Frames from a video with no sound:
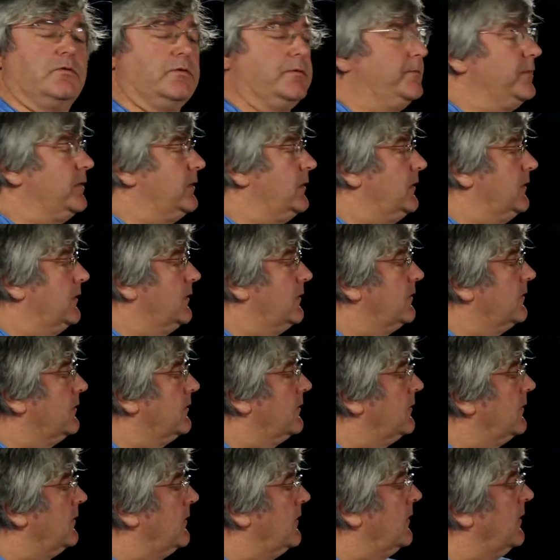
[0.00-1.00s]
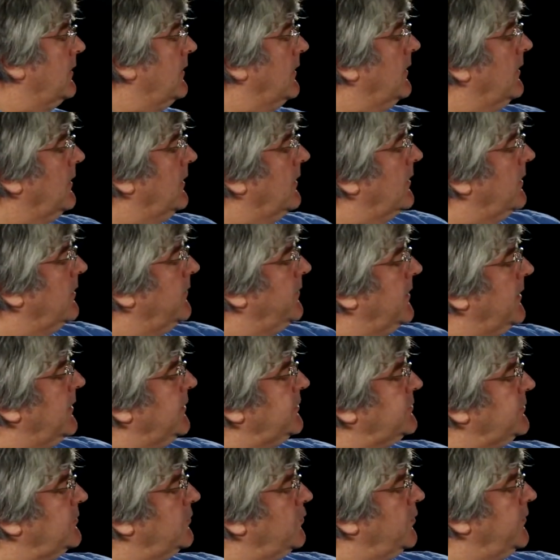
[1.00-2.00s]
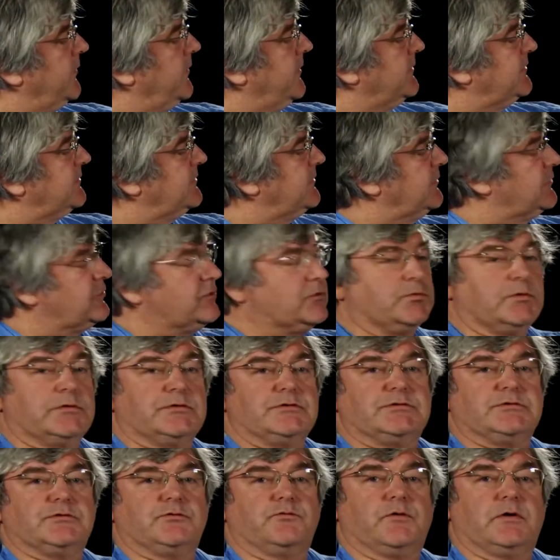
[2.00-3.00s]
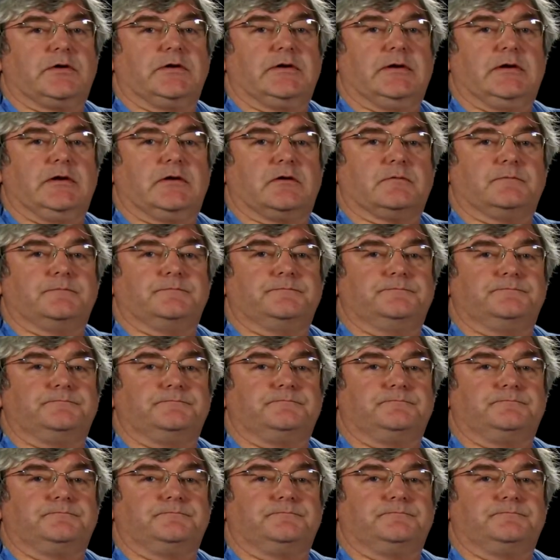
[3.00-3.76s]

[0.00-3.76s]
would be a patient with this situation right here.